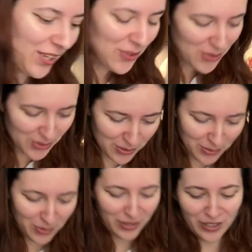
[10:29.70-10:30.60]

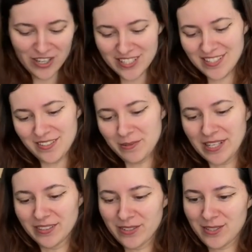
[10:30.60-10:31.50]
Ooh, the Lawson
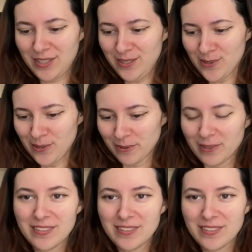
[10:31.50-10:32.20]
one looks cute.